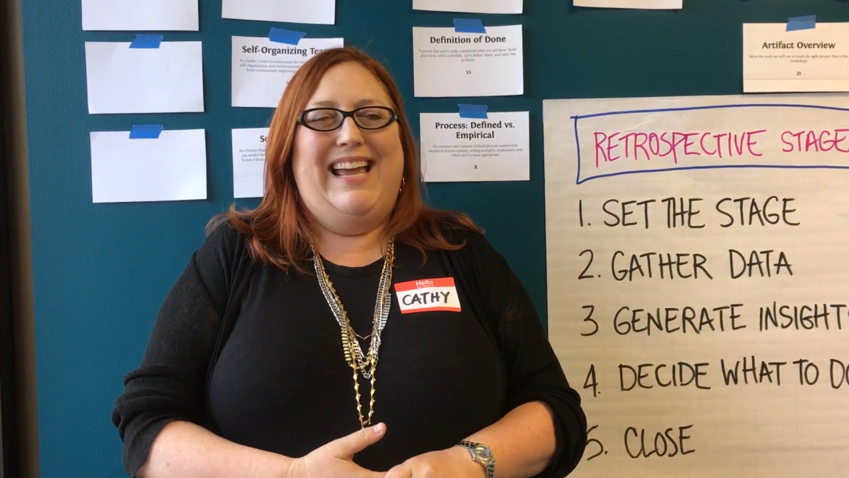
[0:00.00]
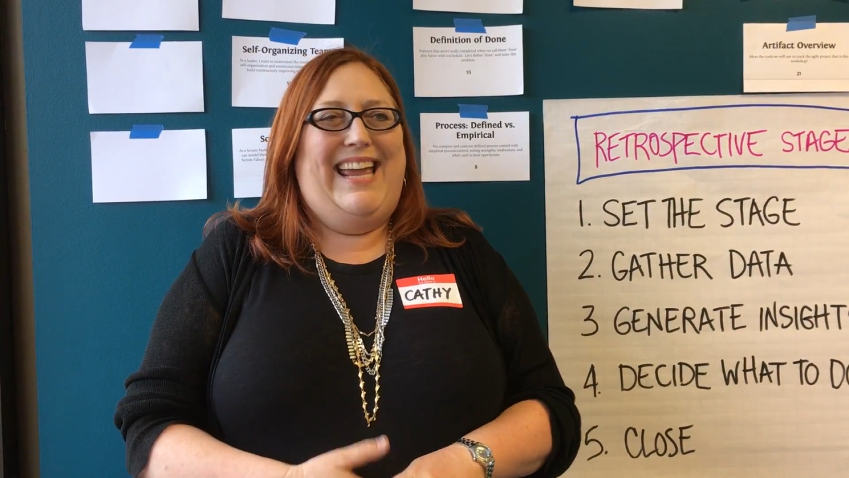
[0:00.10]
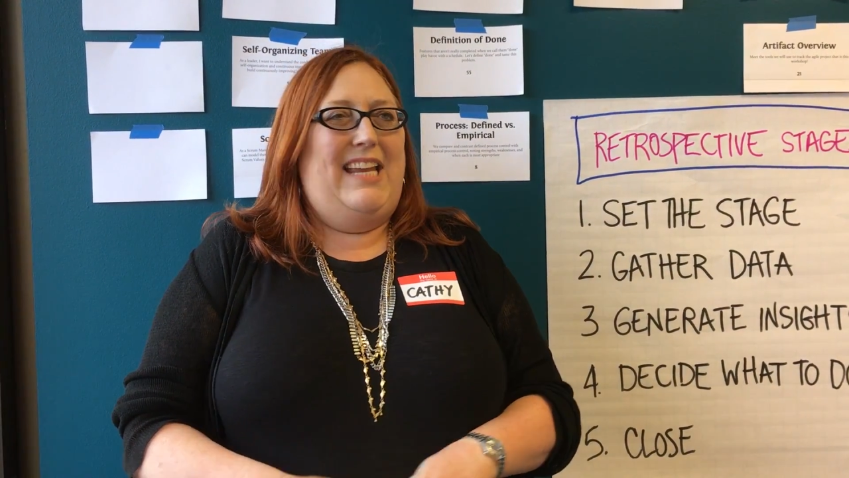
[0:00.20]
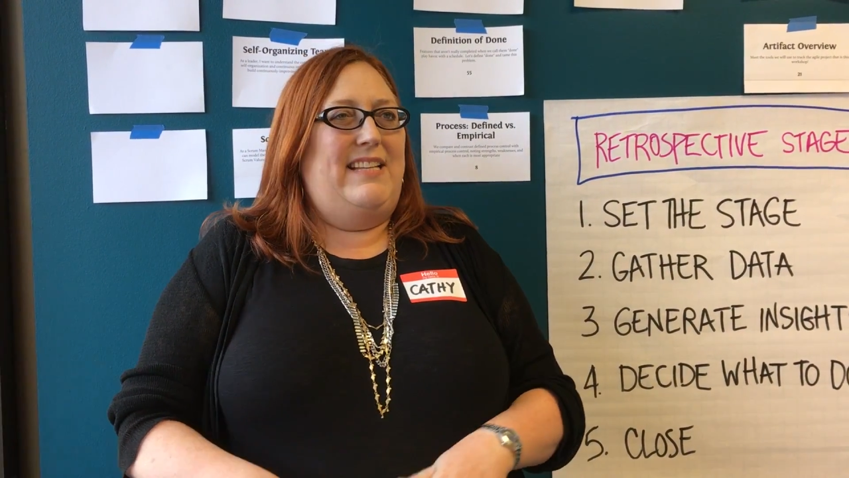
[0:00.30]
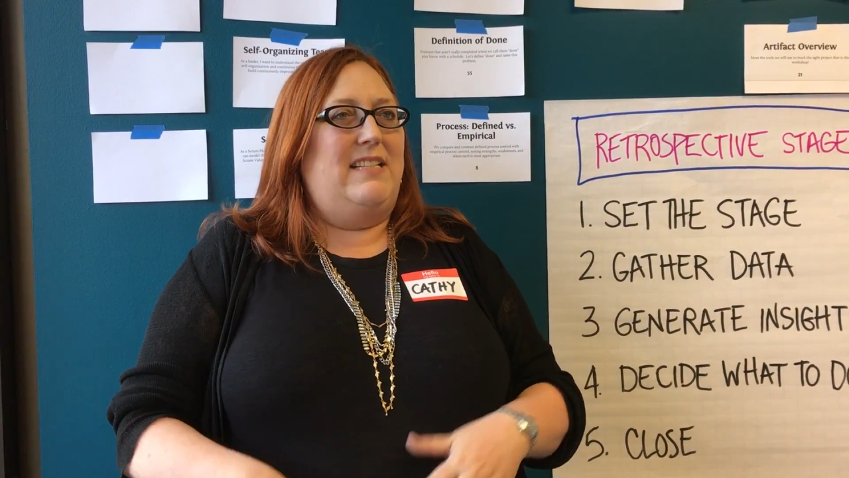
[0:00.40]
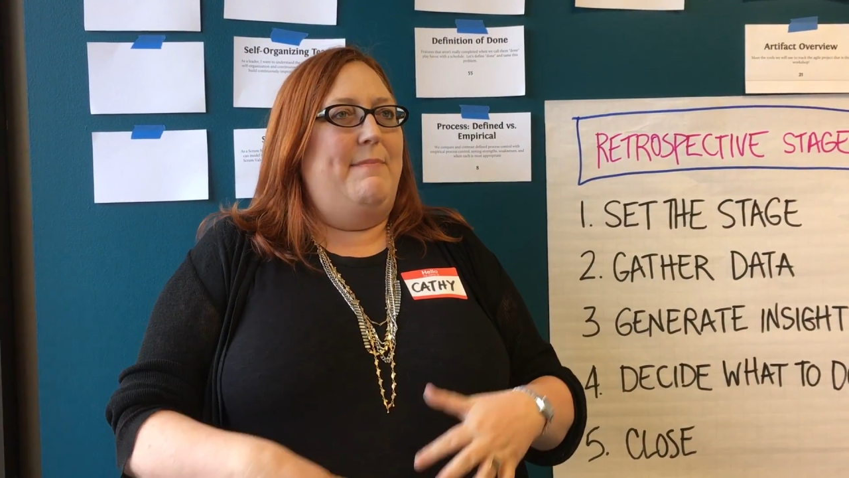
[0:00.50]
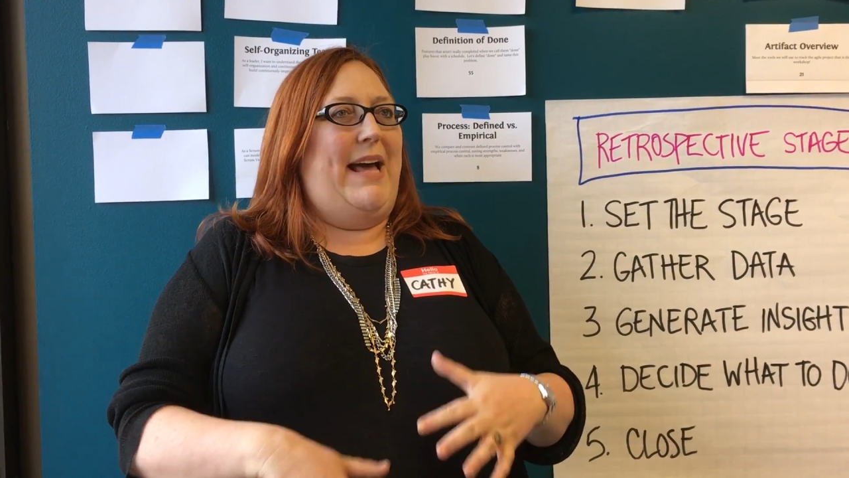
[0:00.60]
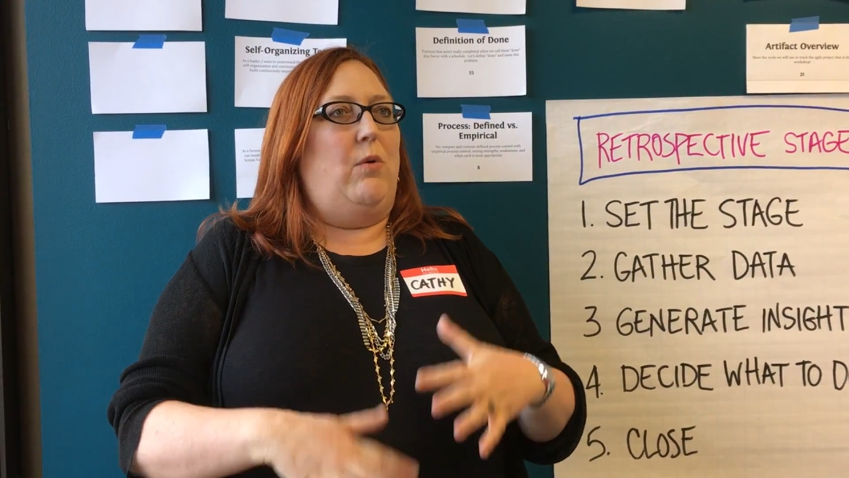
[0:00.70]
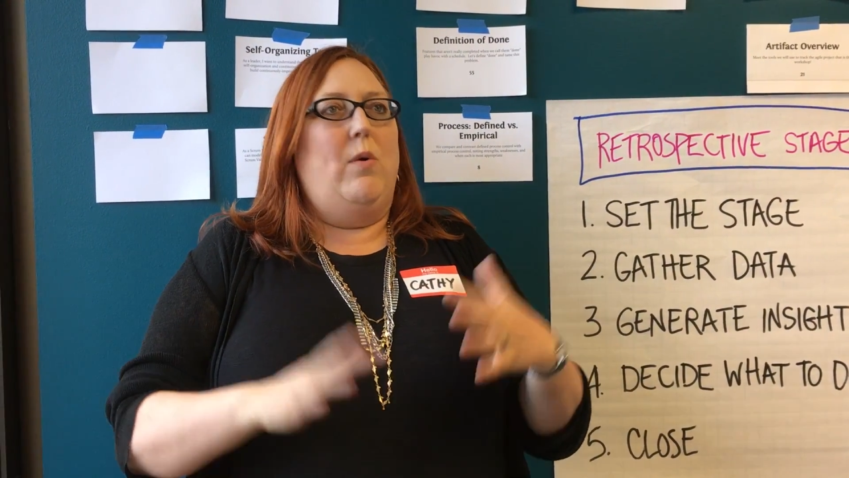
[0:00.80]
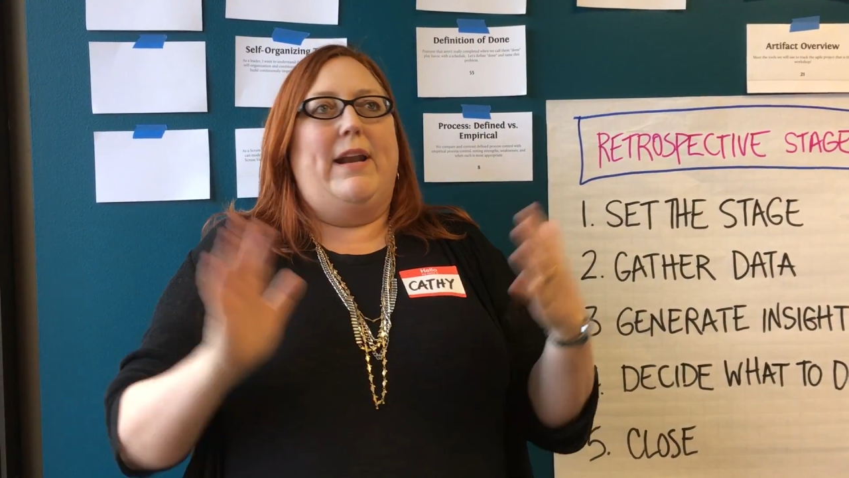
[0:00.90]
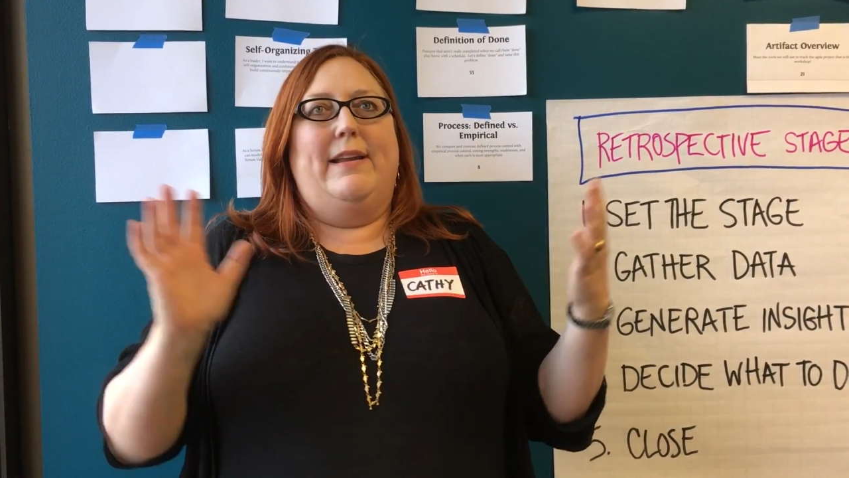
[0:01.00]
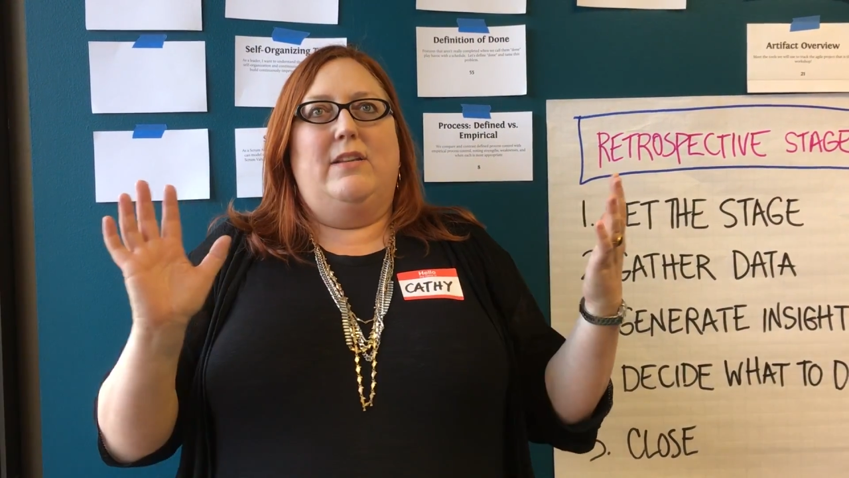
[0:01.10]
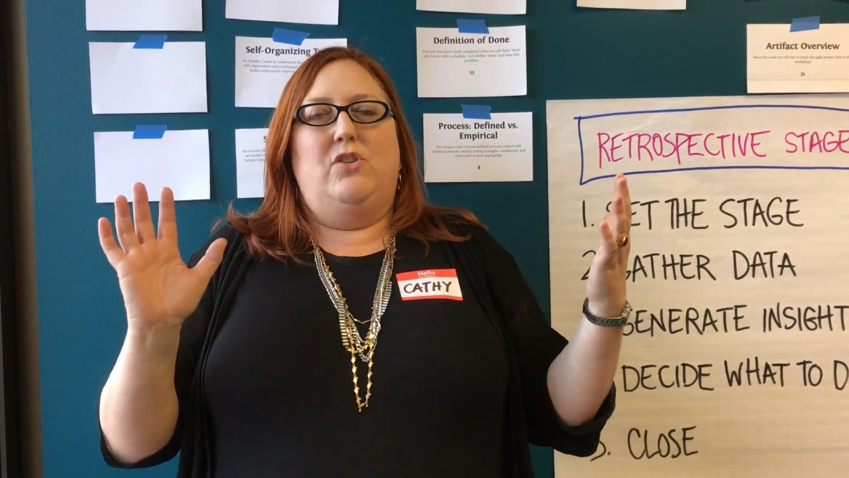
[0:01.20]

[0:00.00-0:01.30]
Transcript: it doesn't matter what it is,